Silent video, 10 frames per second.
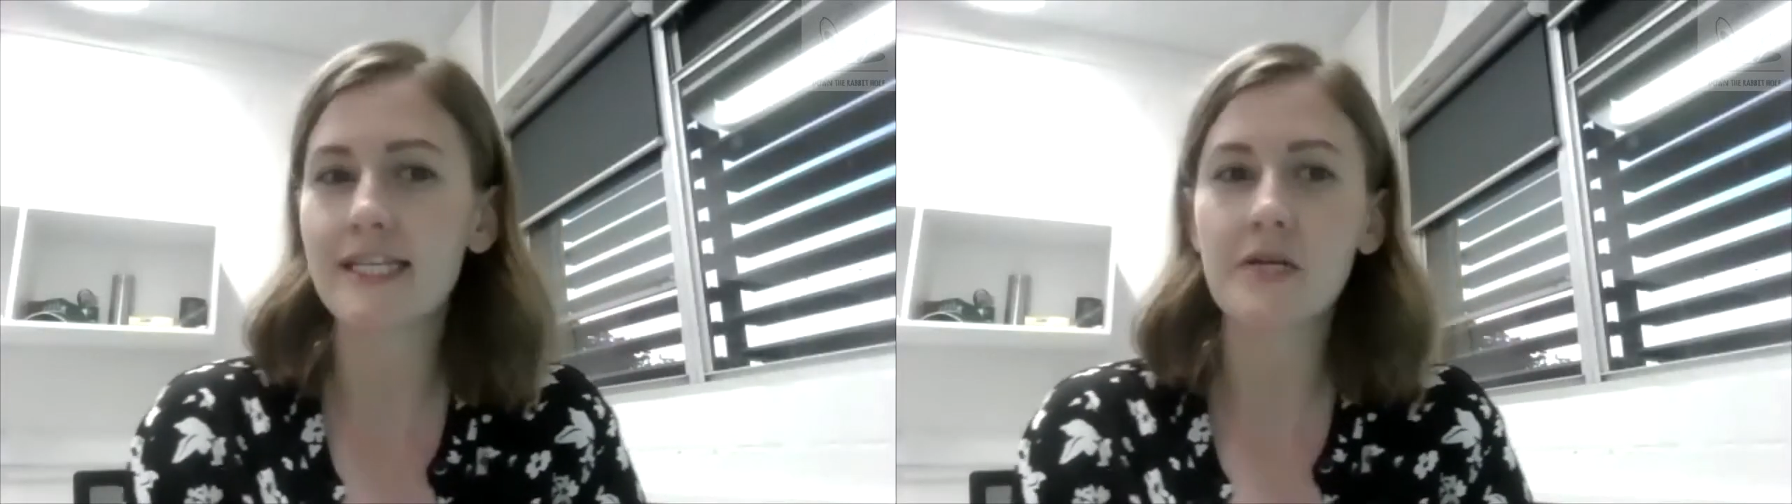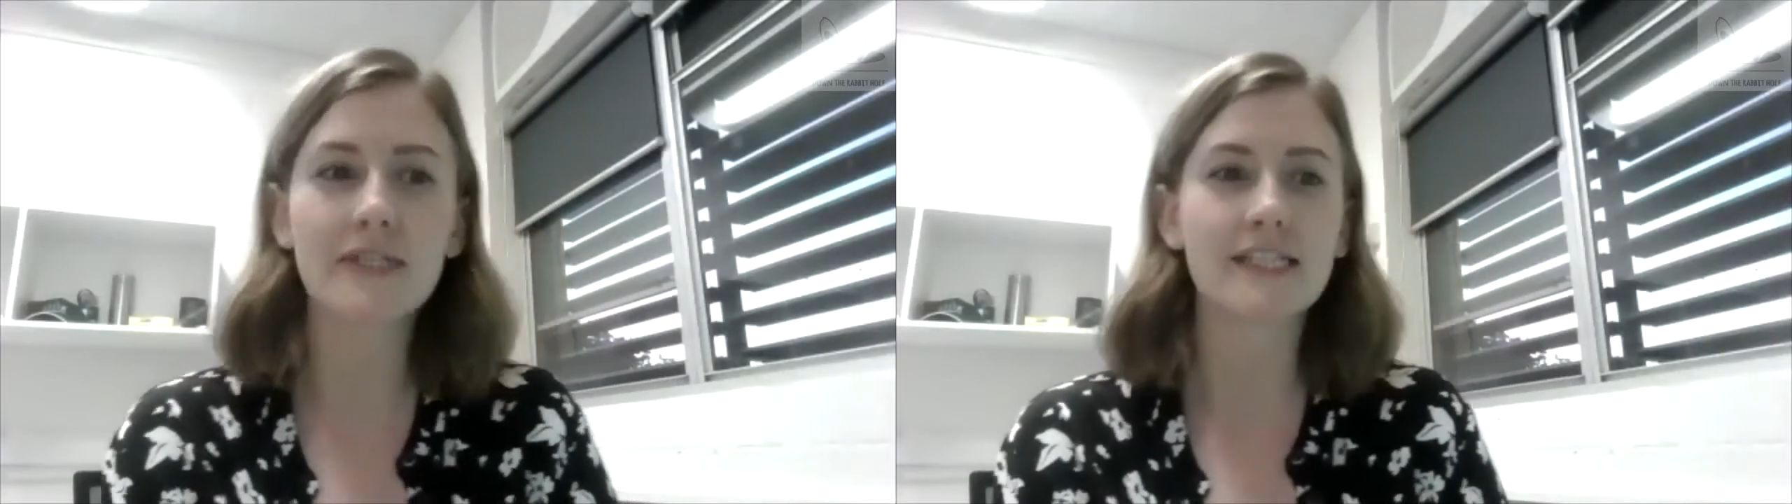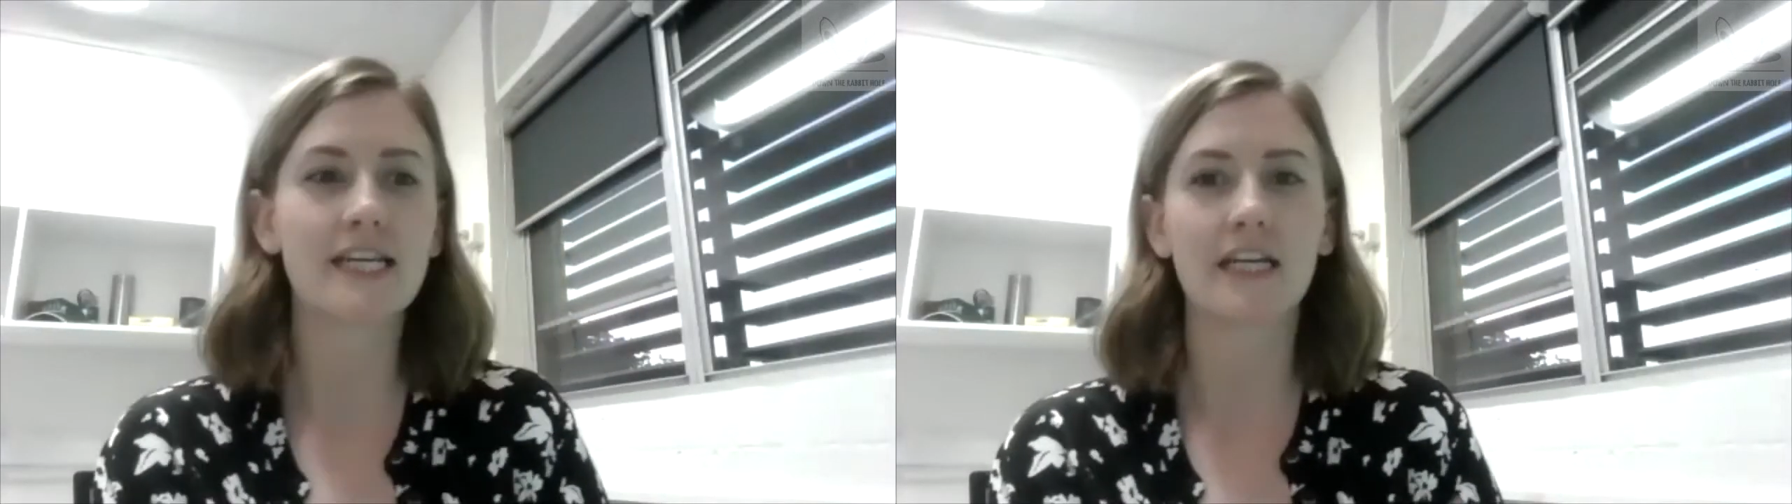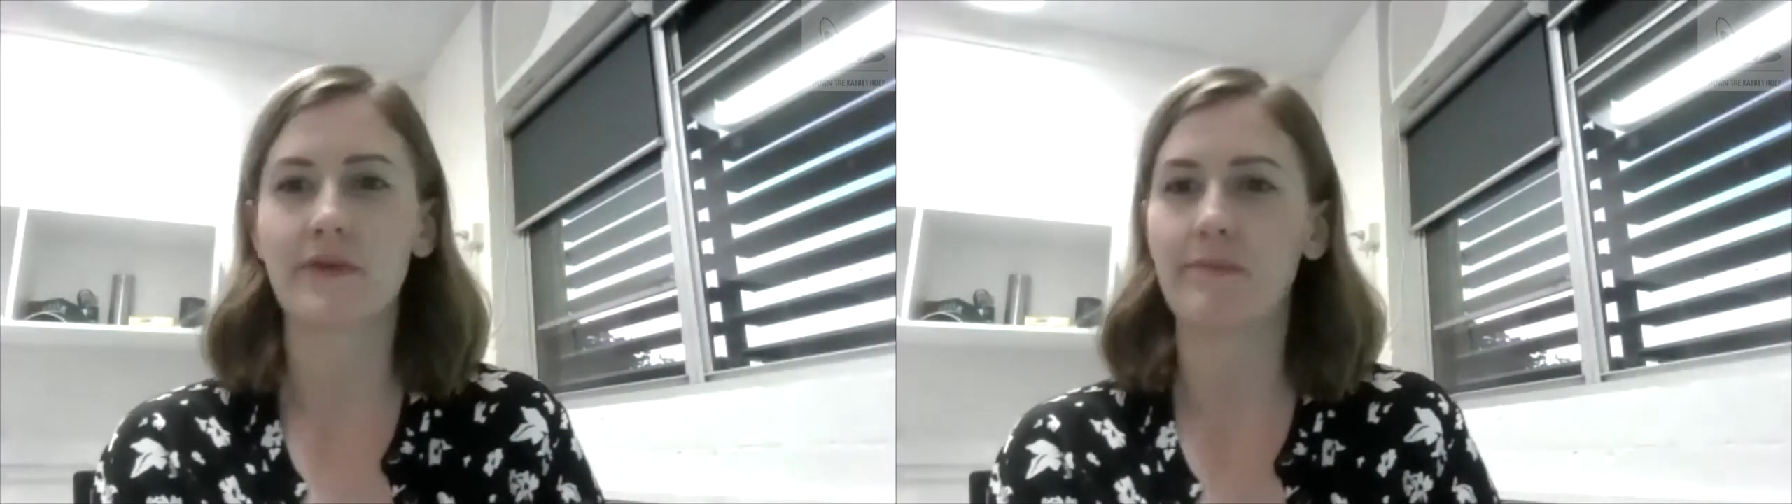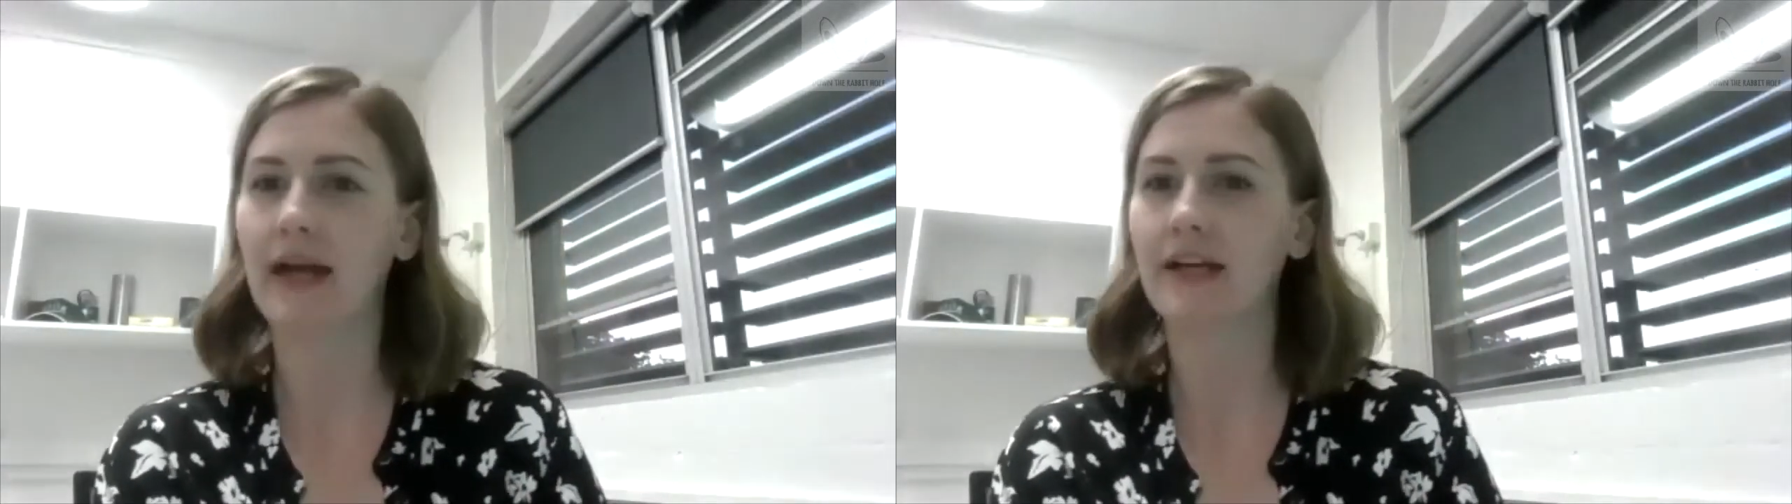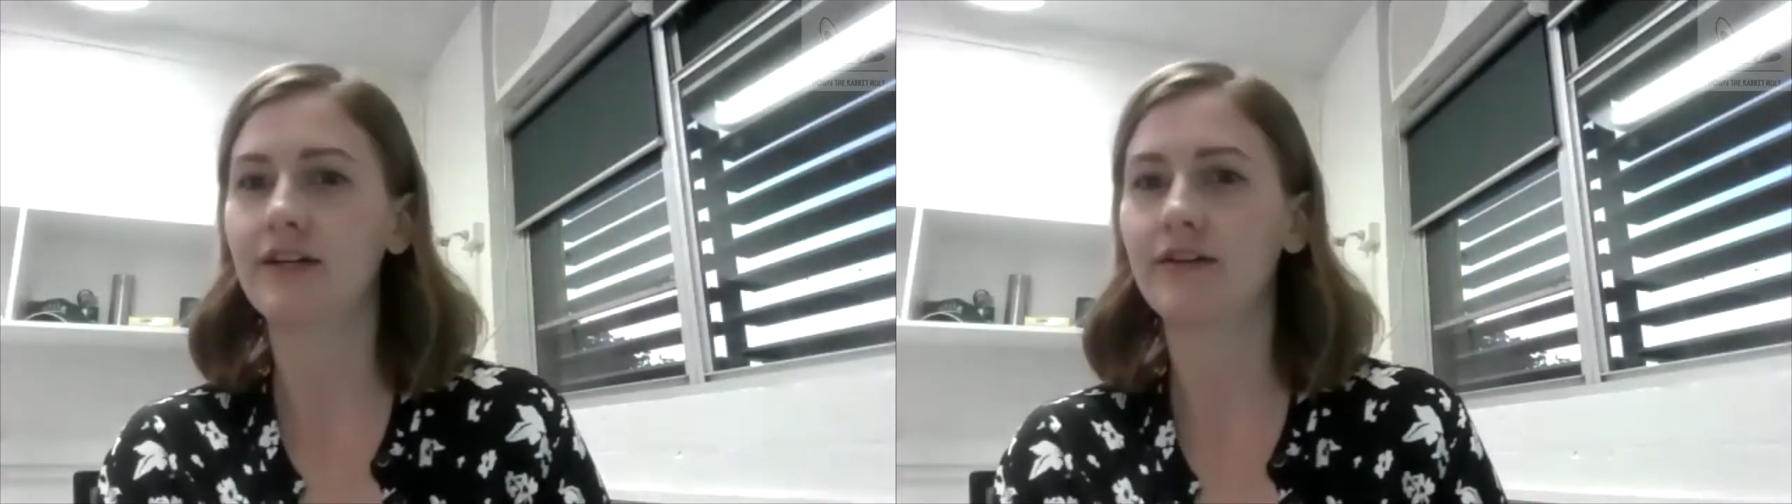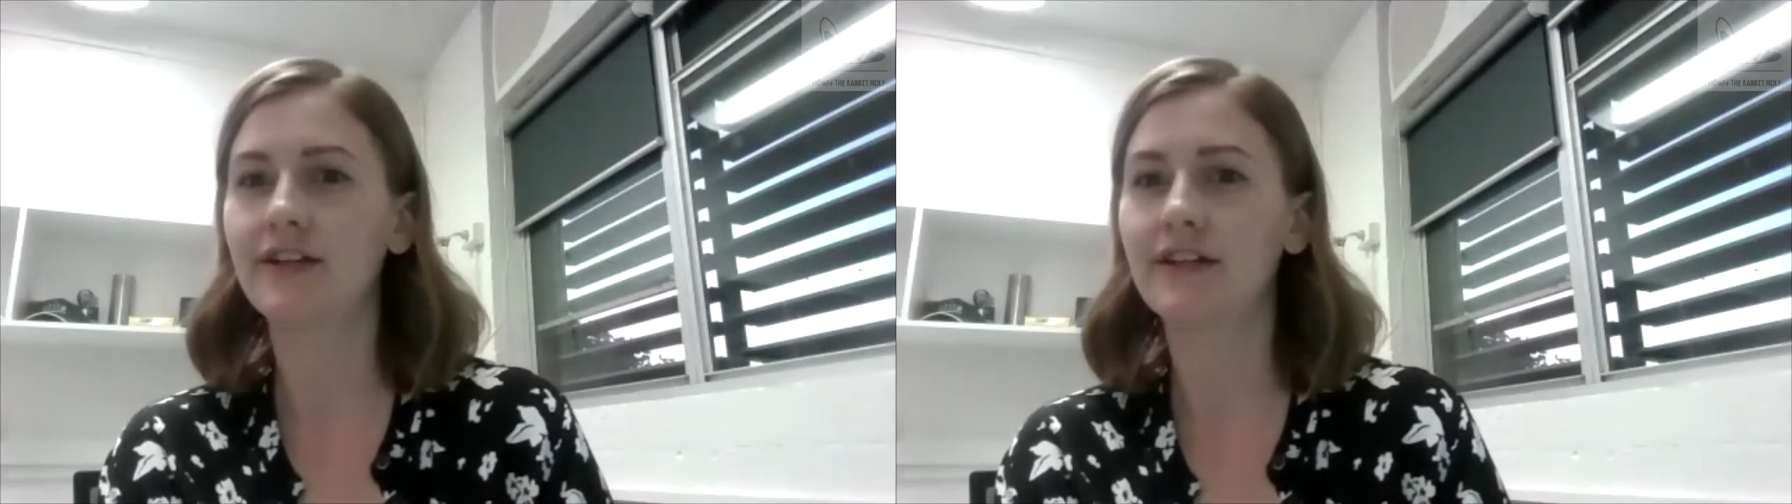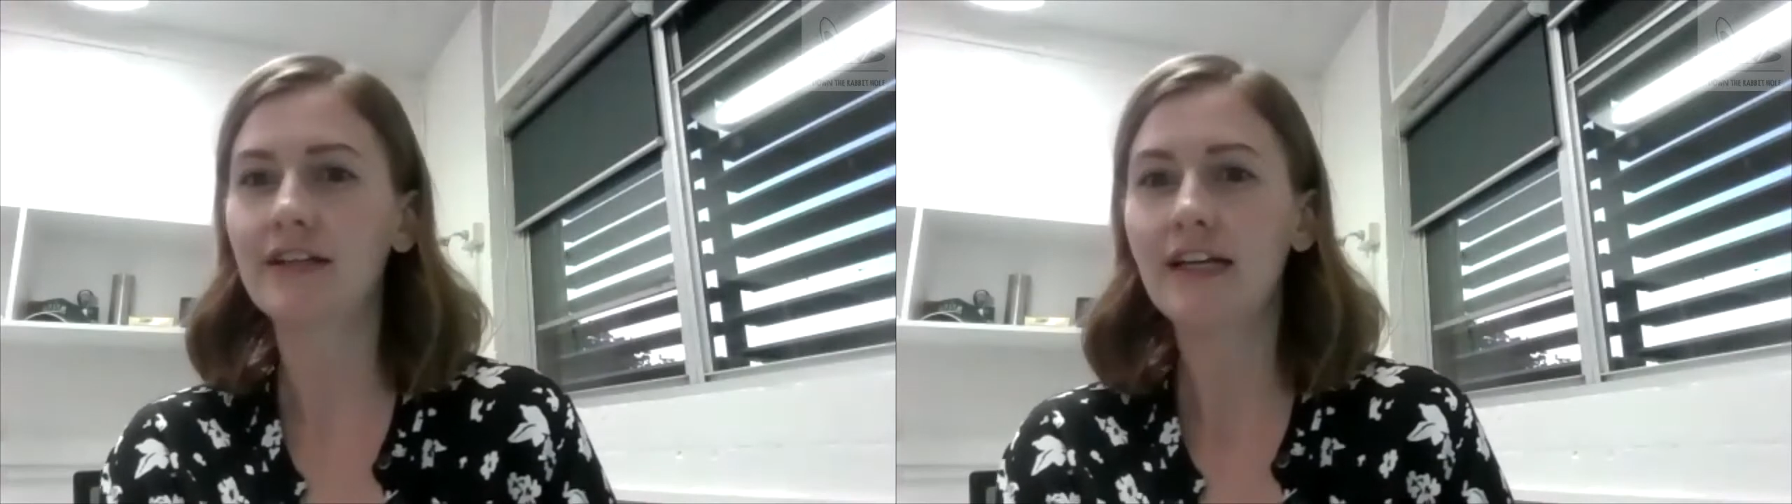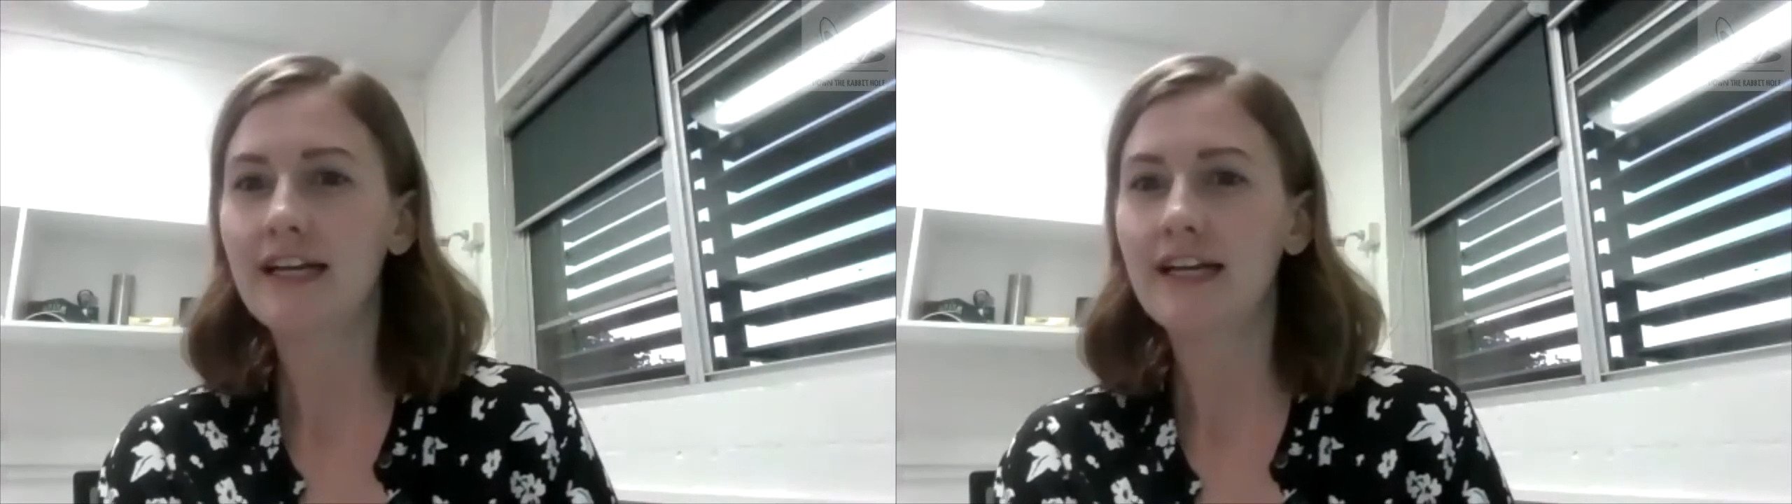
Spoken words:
sequencing of the bacteria